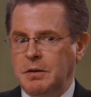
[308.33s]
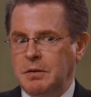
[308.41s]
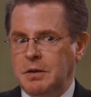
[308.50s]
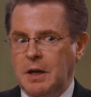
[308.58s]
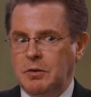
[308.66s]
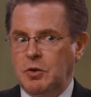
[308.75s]

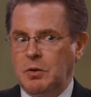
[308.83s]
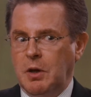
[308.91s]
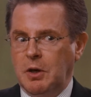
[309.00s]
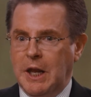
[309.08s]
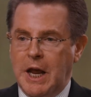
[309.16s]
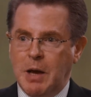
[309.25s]
say,
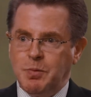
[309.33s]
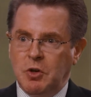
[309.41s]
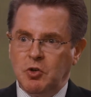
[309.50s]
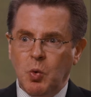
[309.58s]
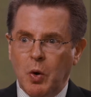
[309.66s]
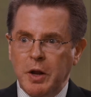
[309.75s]
it could
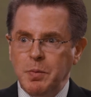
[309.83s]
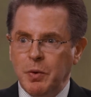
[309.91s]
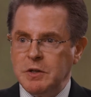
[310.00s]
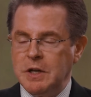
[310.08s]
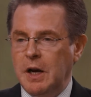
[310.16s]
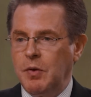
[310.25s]
happen
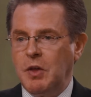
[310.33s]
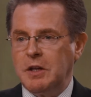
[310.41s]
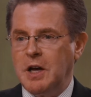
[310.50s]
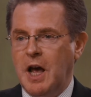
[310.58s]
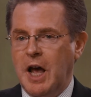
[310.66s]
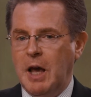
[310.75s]
20% of the
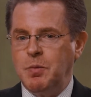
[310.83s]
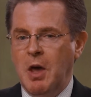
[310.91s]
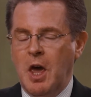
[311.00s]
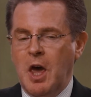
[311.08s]
time,